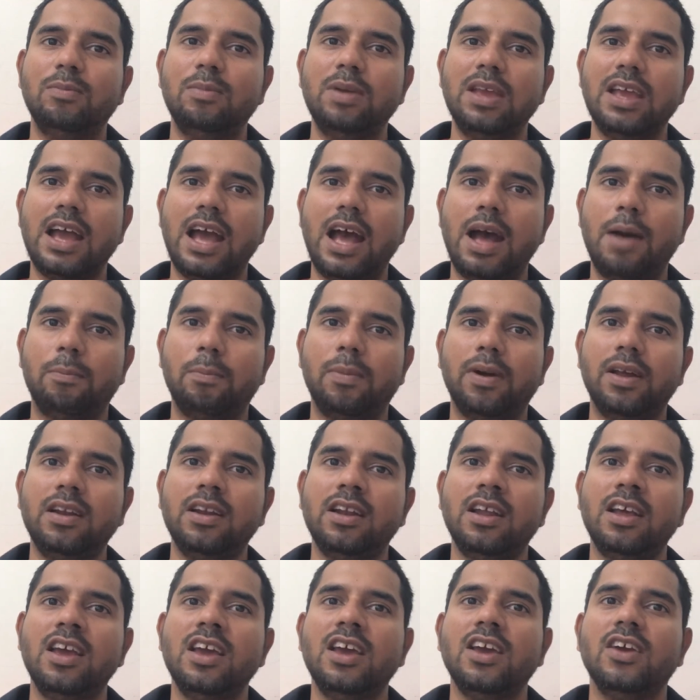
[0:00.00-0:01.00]
be happen
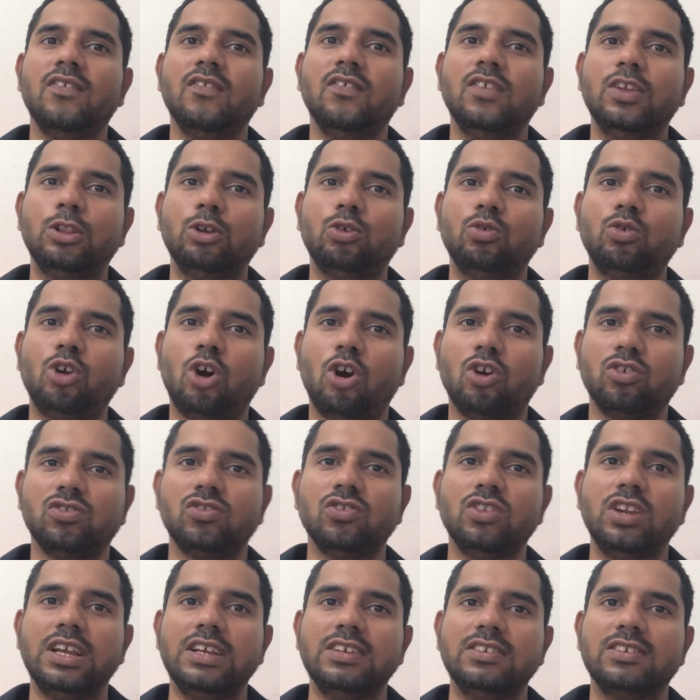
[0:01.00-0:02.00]
without
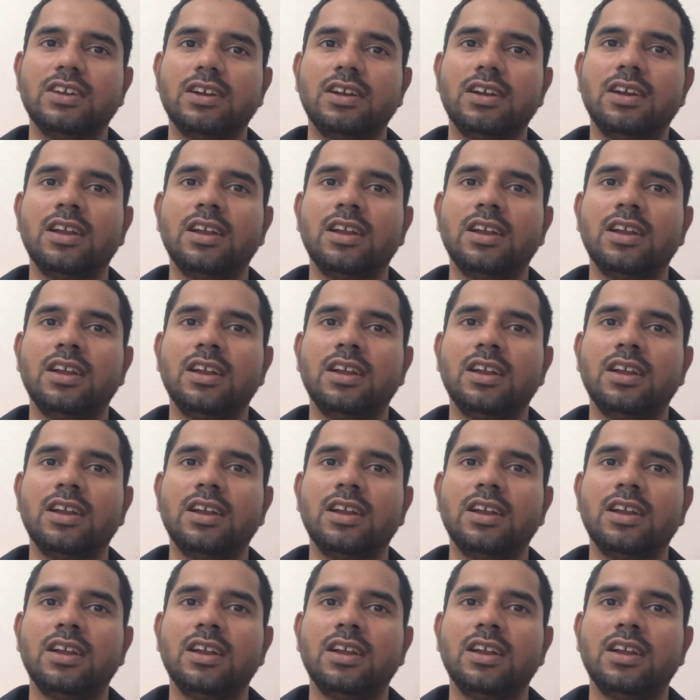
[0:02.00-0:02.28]
oxidation.